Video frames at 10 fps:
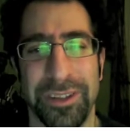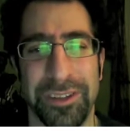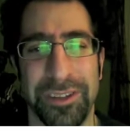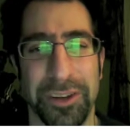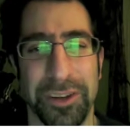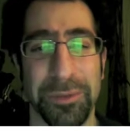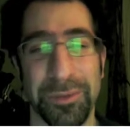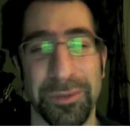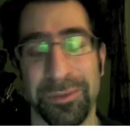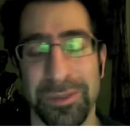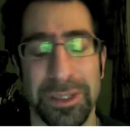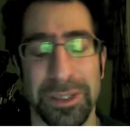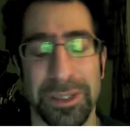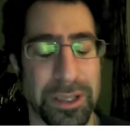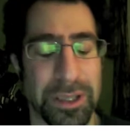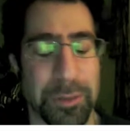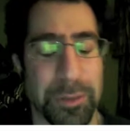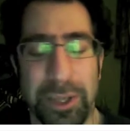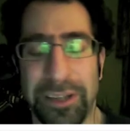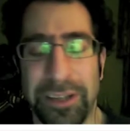So people
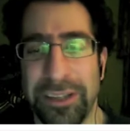liked it.